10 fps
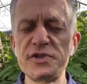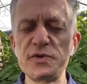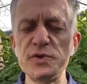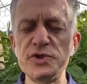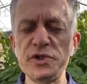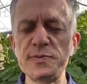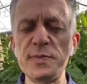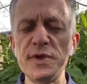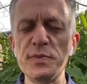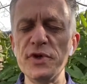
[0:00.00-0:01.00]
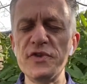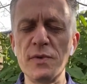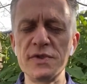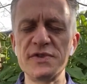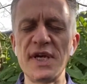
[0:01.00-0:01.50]
would just be put to
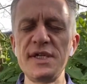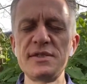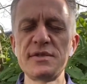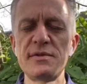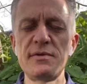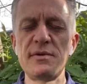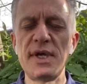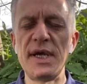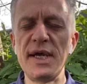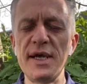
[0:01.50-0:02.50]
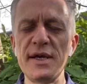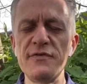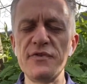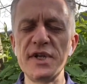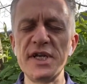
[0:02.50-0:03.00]
one side. And
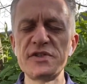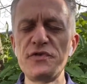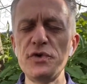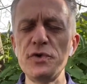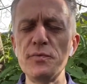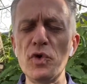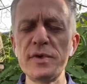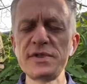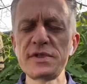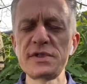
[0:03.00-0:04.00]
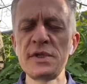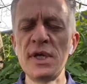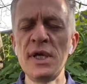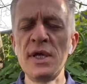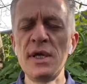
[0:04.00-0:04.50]
for the next few moments,
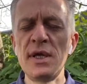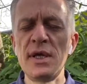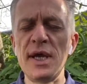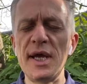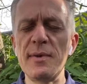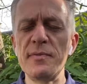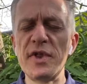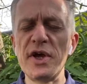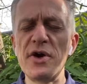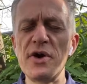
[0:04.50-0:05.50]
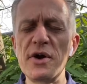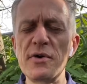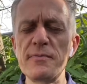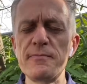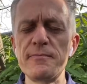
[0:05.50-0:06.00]
that our
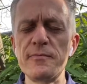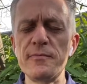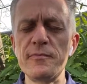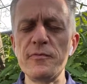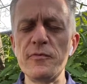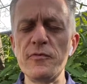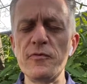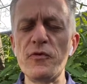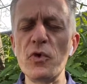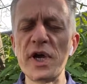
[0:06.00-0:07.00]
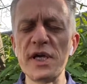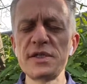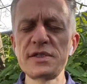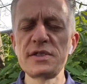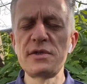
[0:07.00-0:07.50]

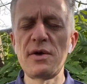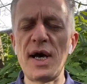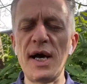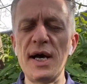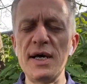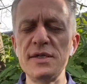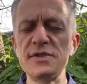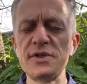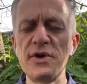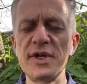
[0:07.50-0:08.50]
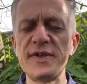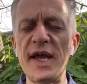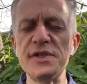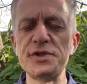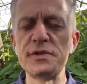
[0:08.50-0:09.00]
focus and our
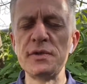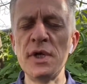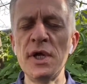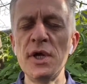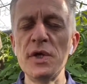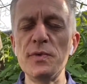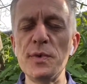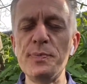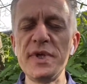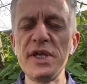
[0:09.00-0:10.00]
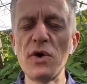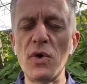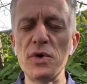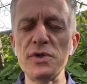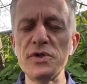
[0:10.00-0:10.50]
attention would be
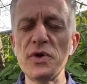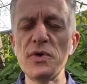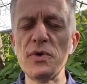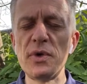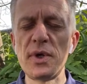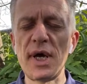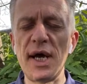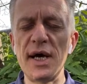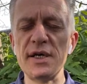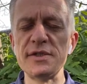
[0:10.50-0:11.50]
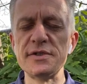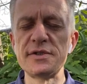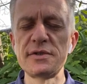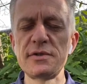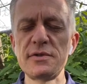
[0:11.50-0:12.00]
on you and
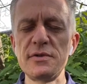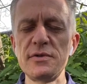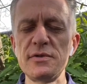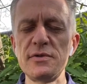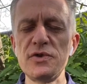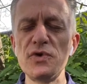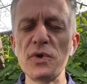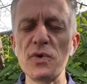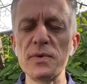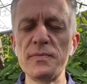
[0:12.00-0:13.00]
you alone.